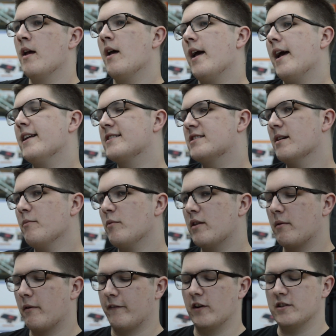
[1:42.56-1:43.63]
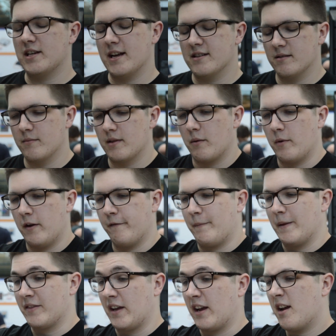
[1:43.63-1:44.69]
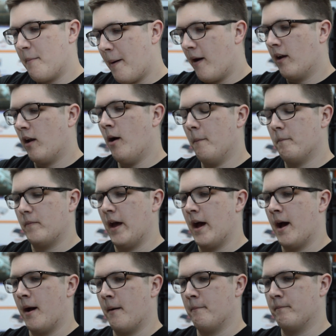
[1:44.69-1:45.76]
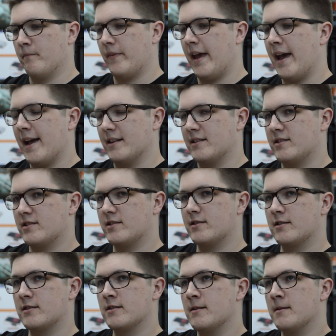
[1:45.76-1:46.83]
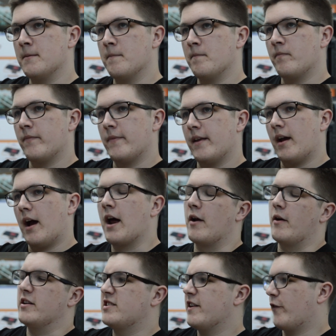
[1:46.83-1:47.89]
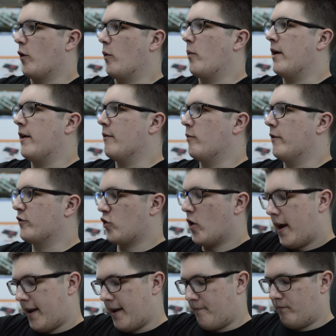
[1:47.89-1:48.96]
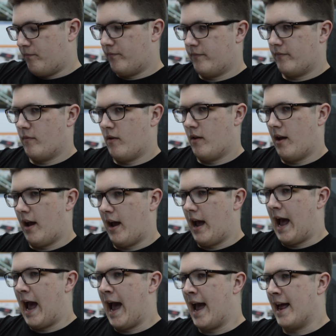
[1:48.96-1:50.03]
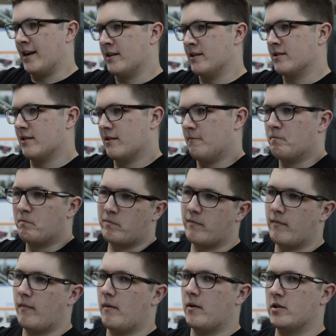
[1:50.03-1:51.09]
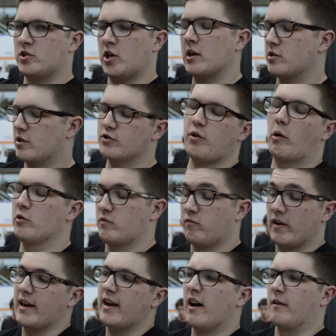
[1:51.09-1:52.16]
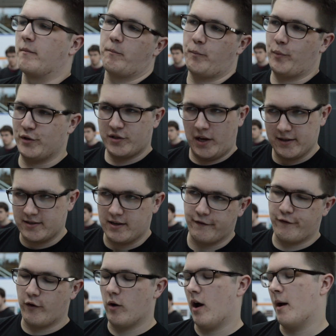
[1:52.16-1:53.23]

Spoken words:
It's something that we've looked at, something that we've been thinking about a lot. It's kind of difficult. We've tried it, and touch controls really aren't precise enough for it.